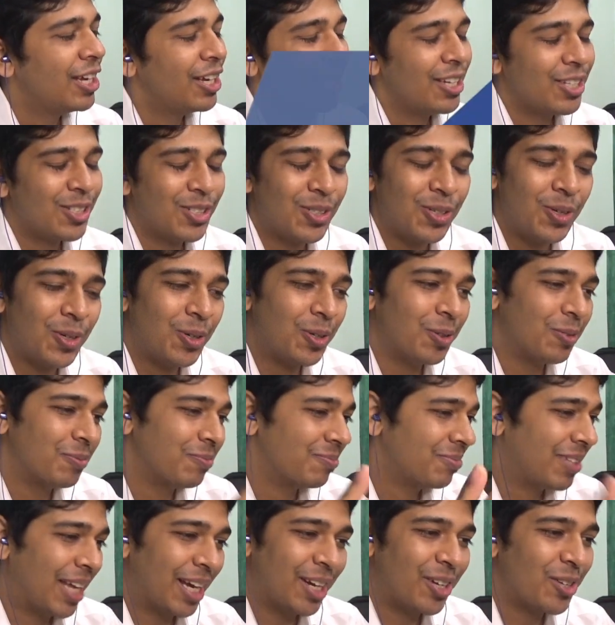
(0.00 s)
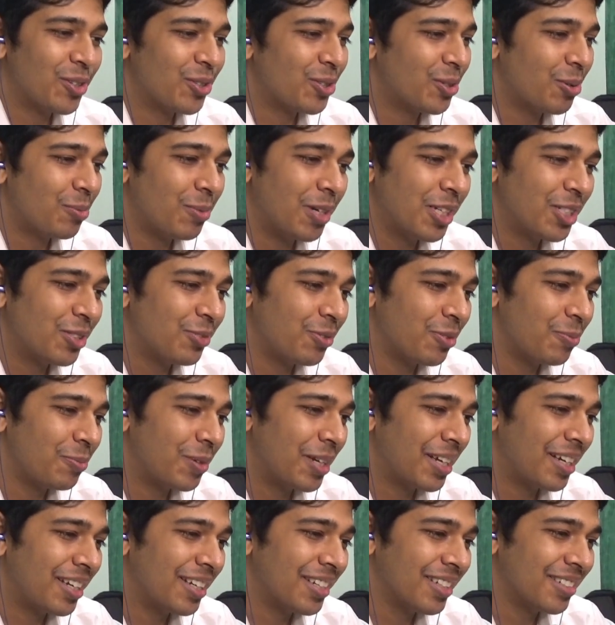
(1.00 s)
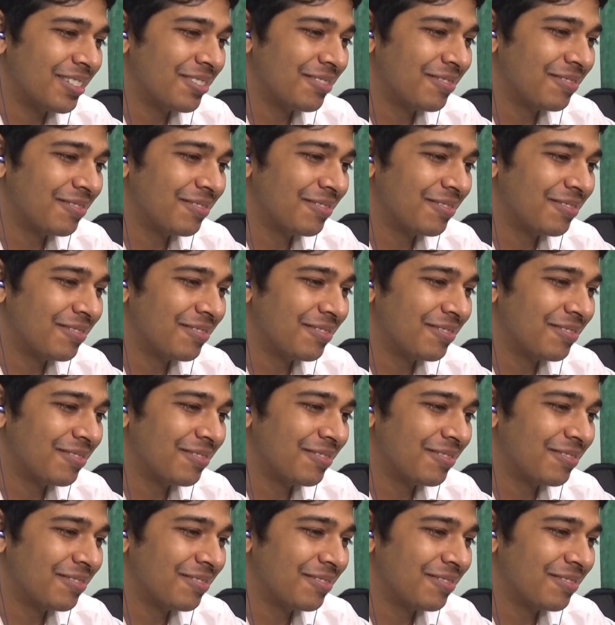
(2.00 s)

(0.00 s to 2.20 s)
So thank you so much for being here.